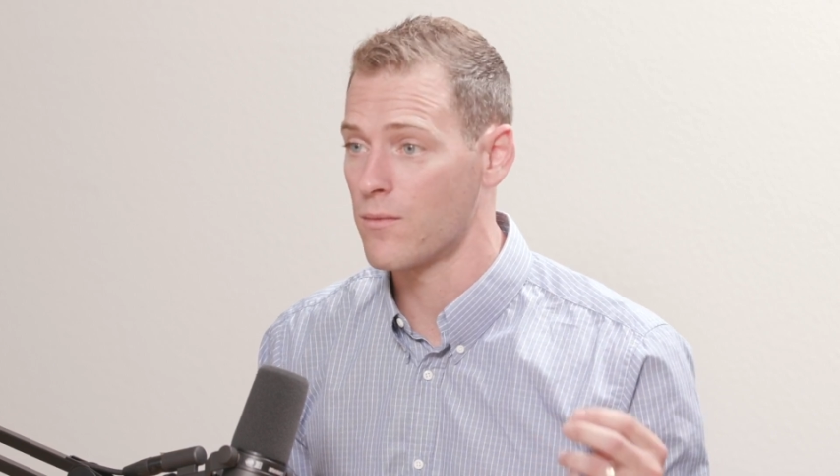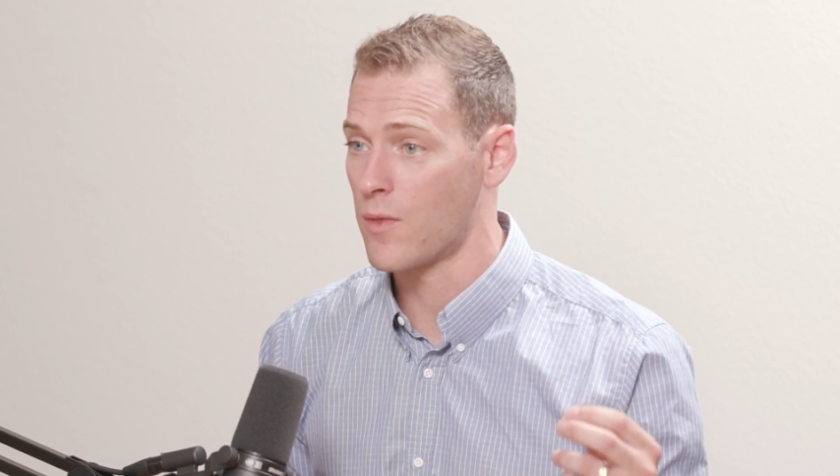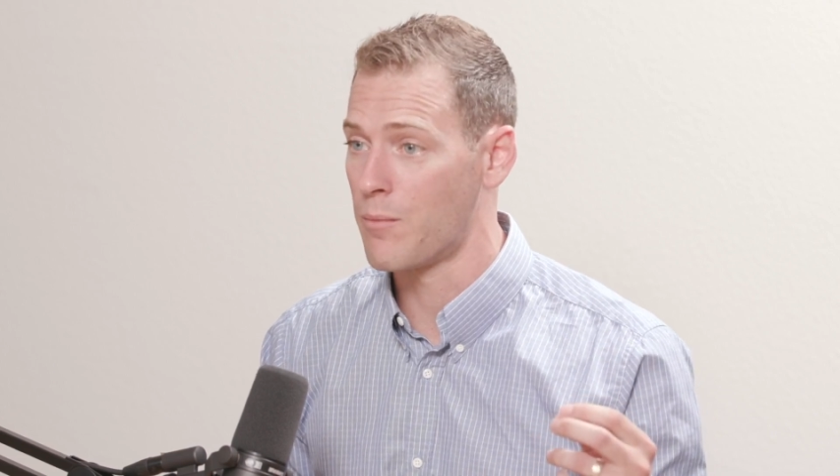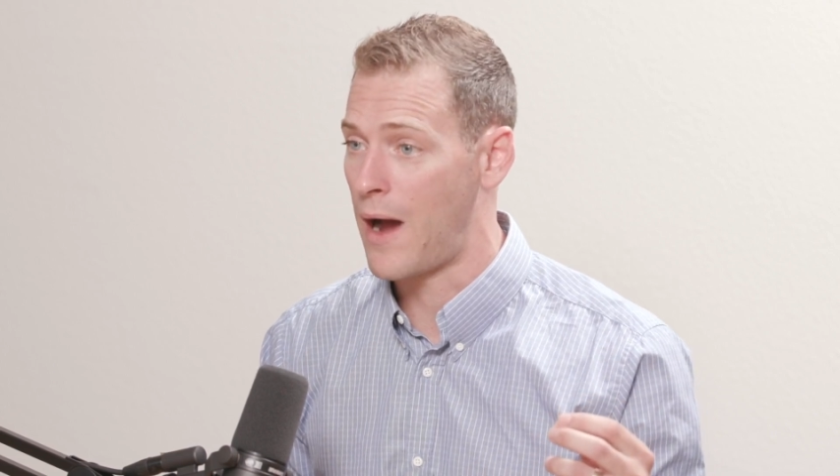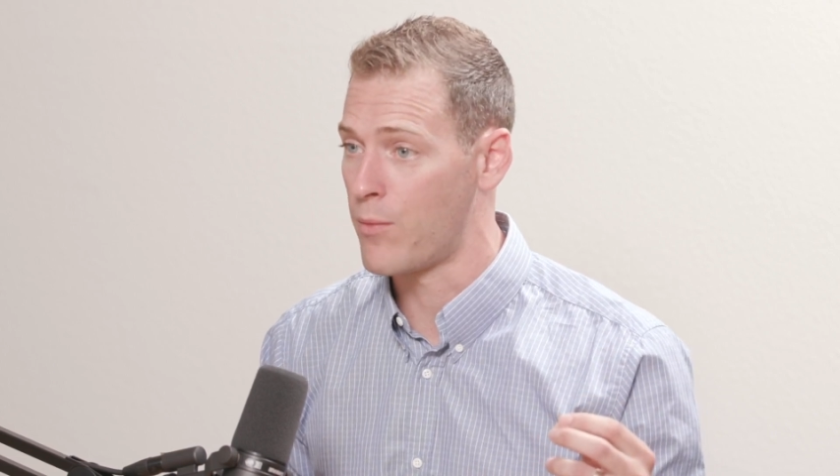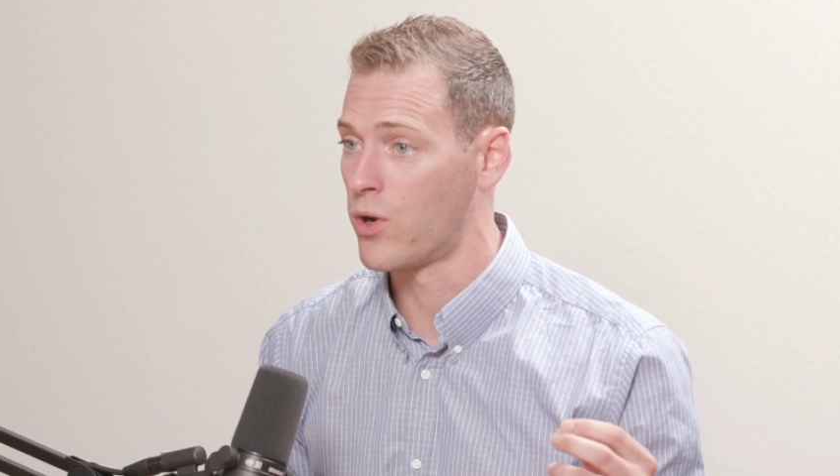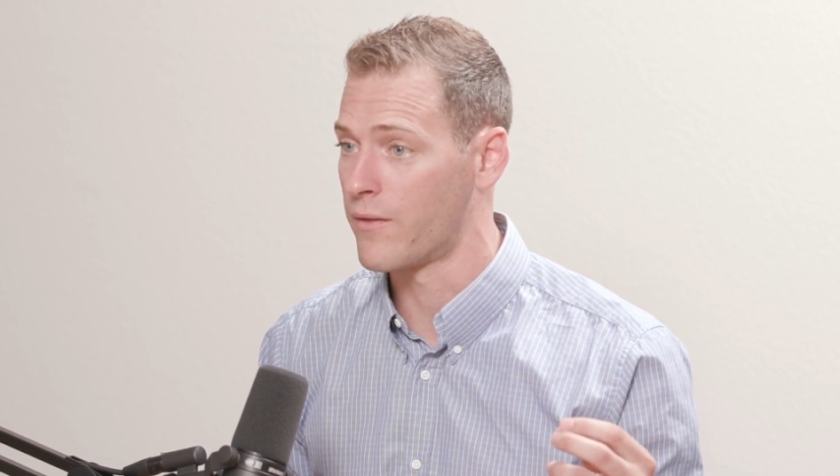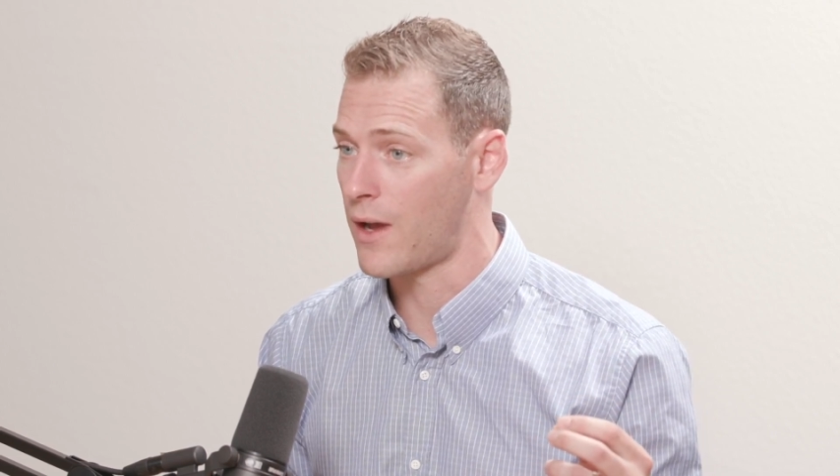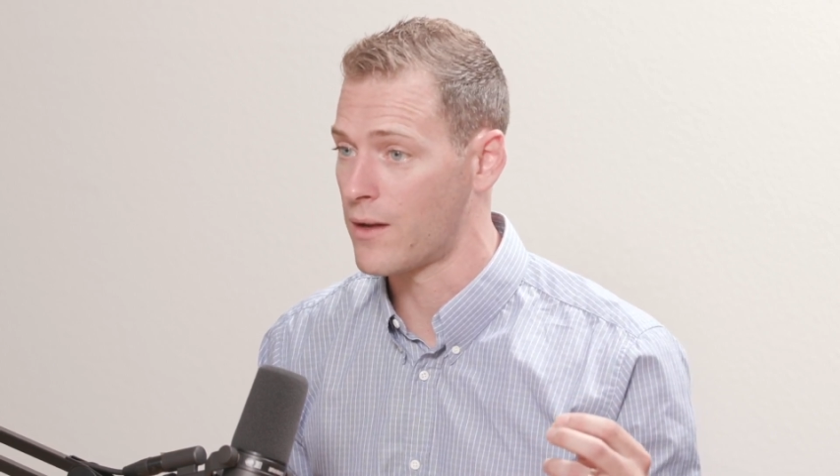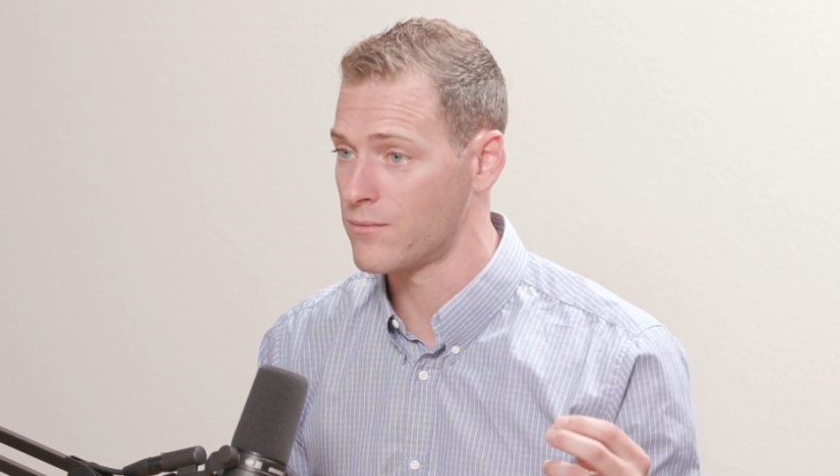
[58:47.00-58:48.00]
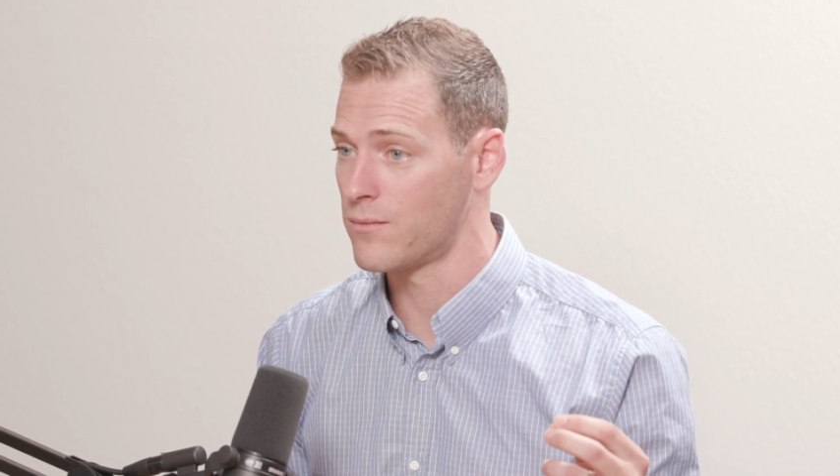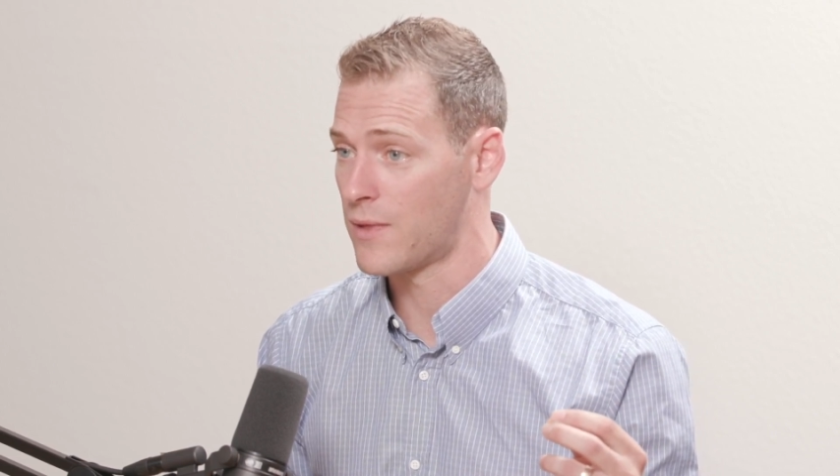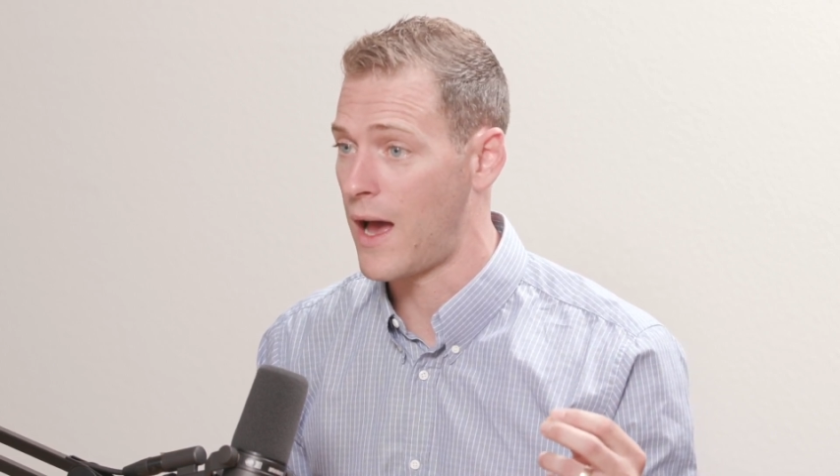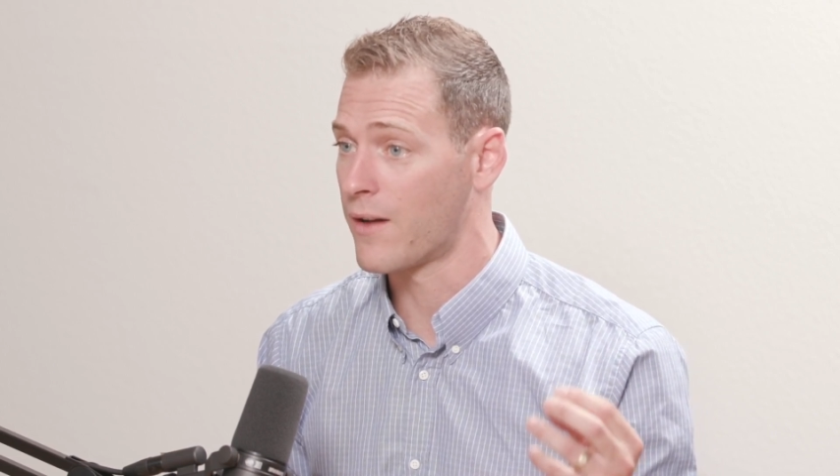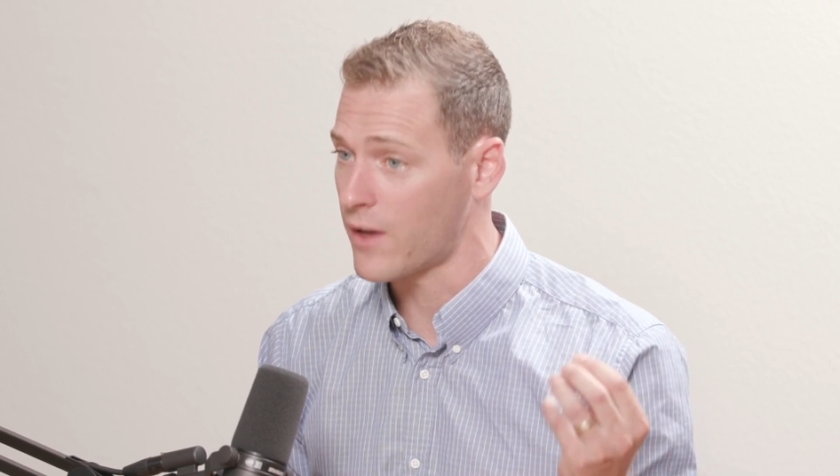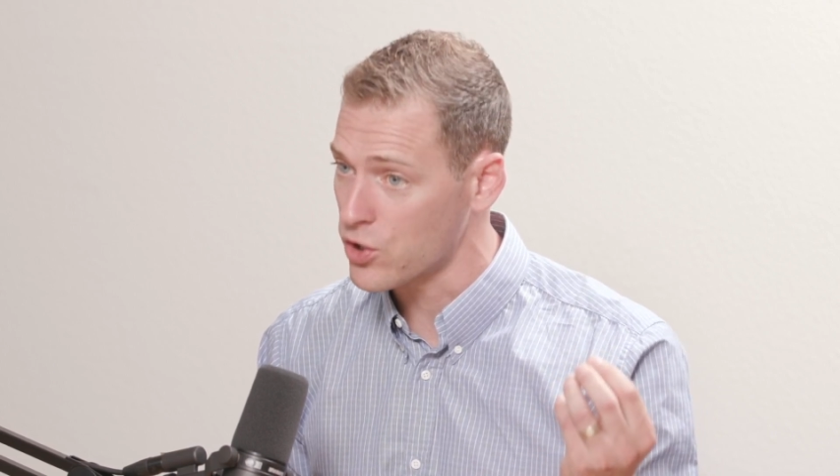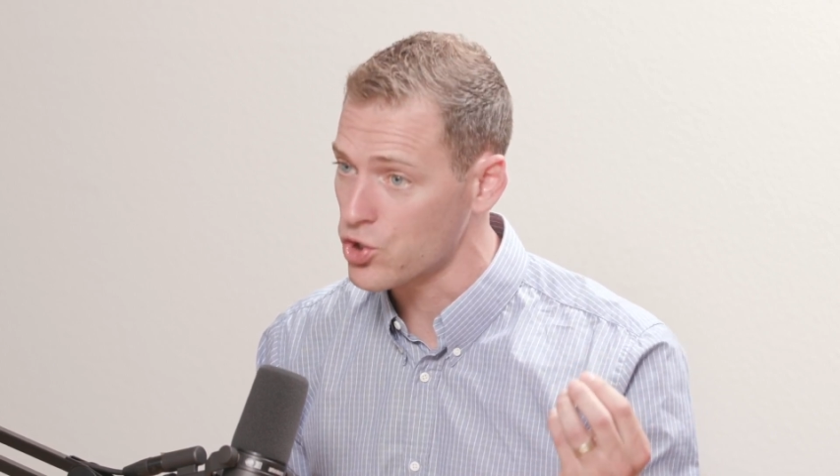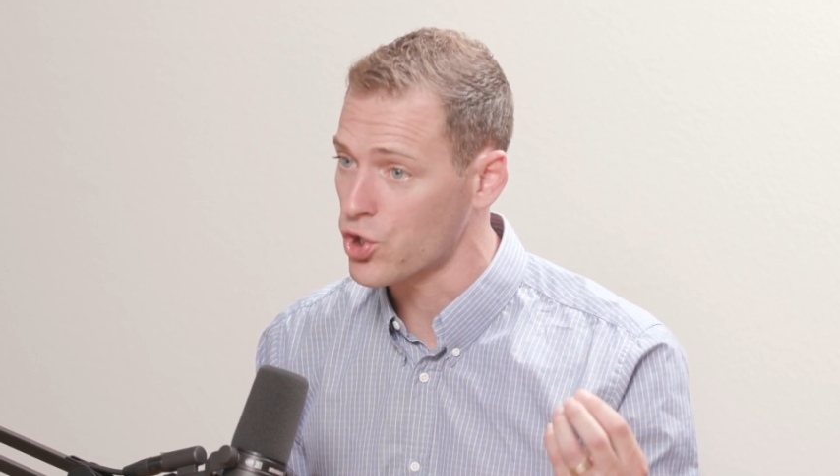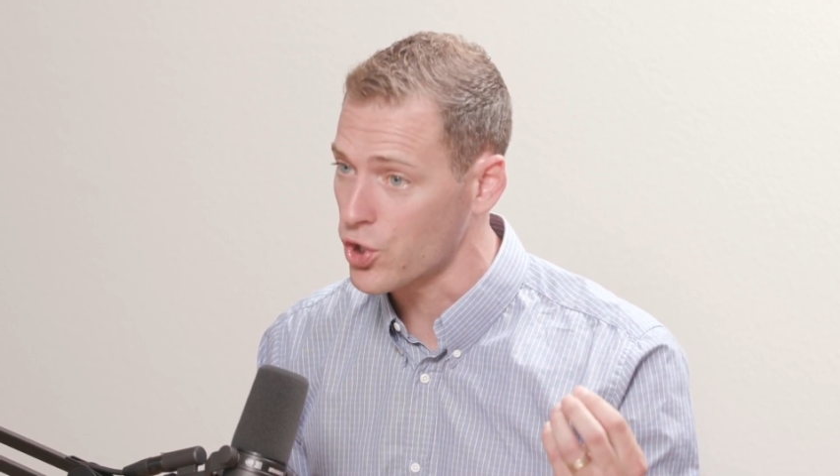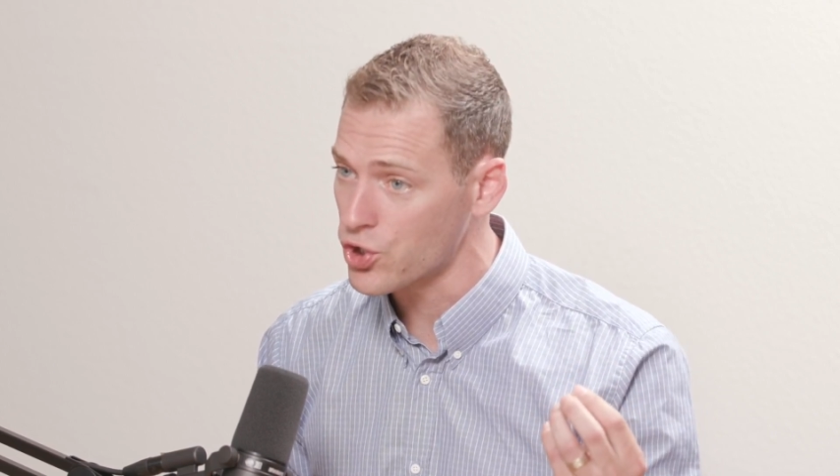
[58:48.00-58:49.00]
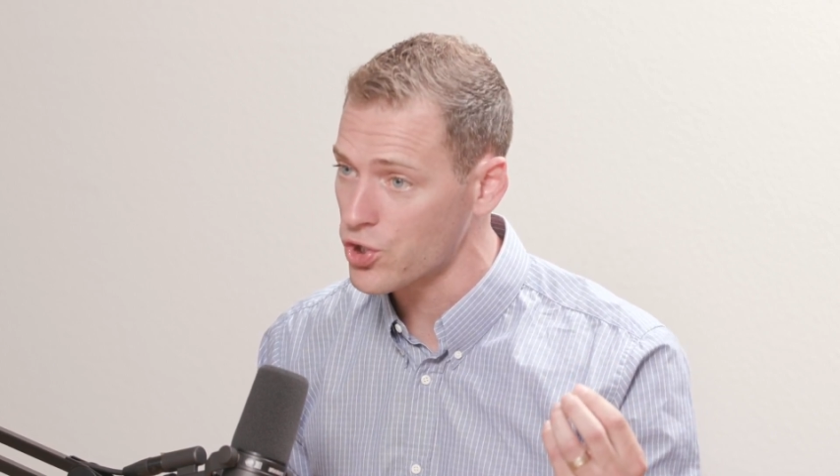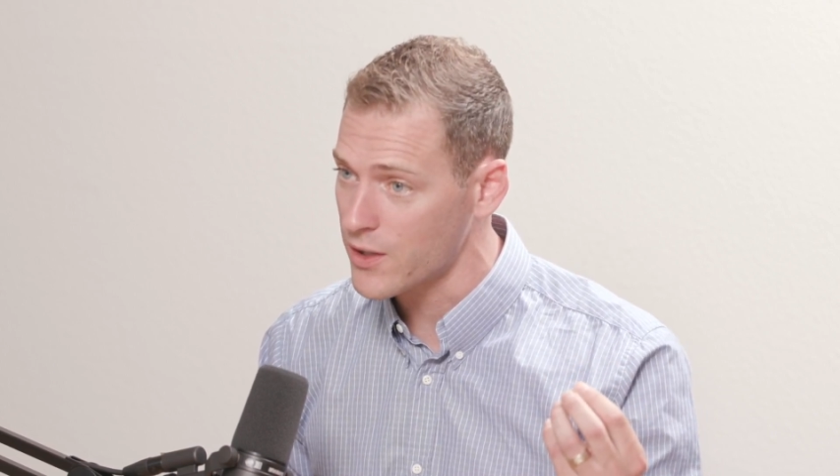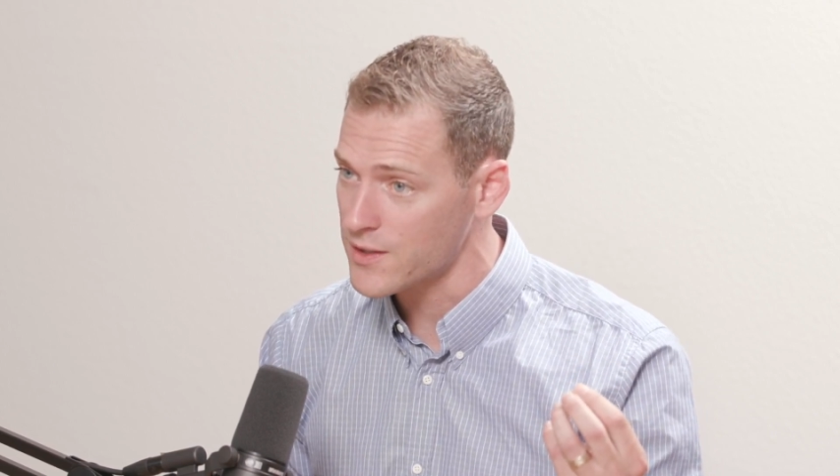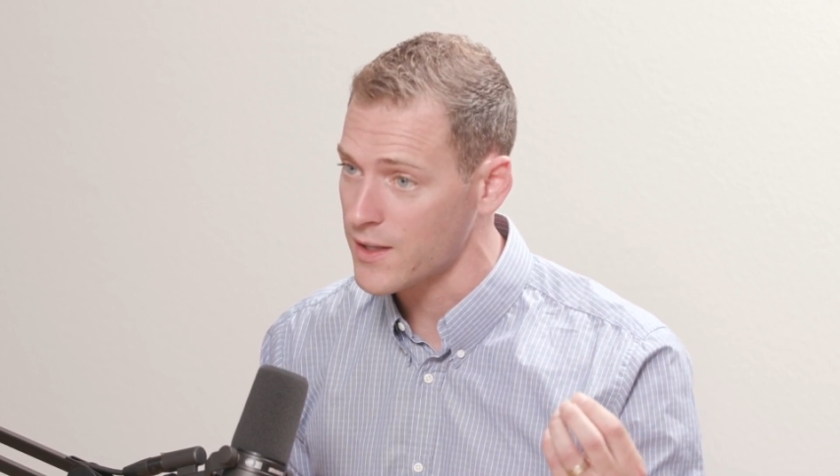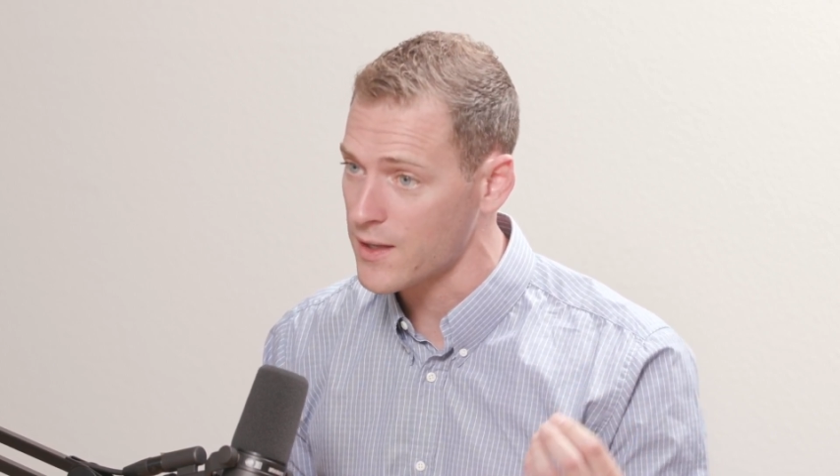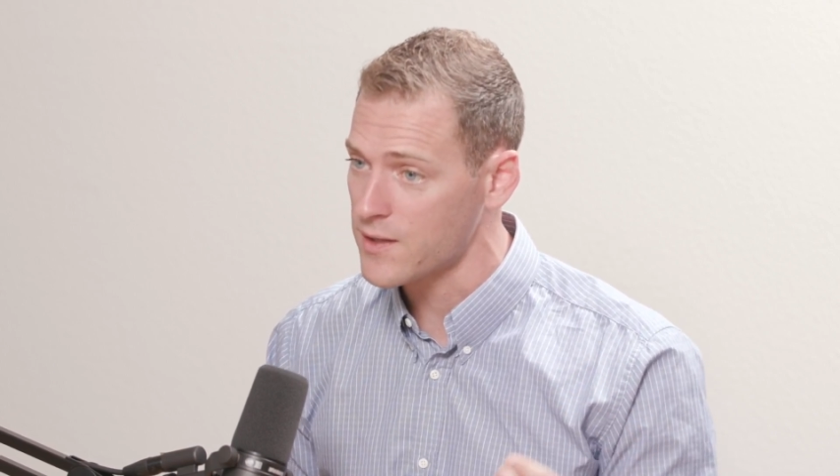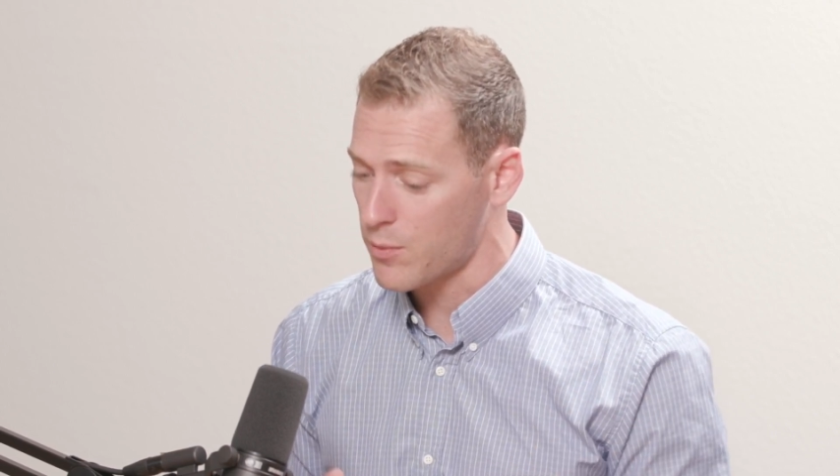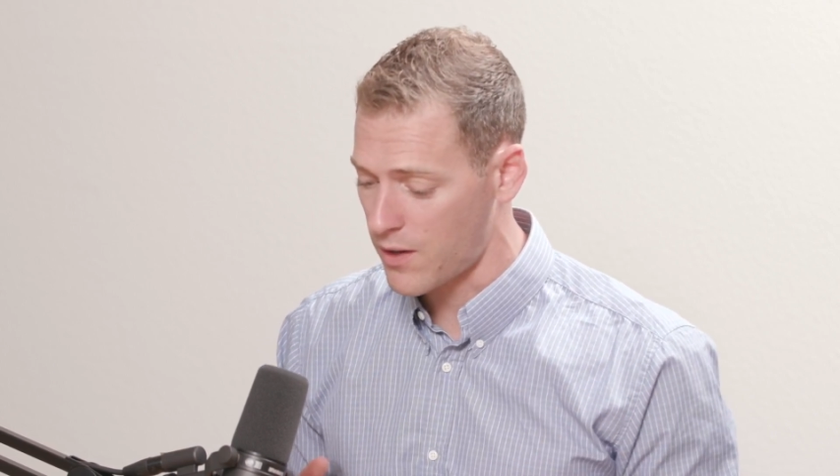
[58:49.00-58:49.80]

the Bible, and I've got God, I've got the church that stands there,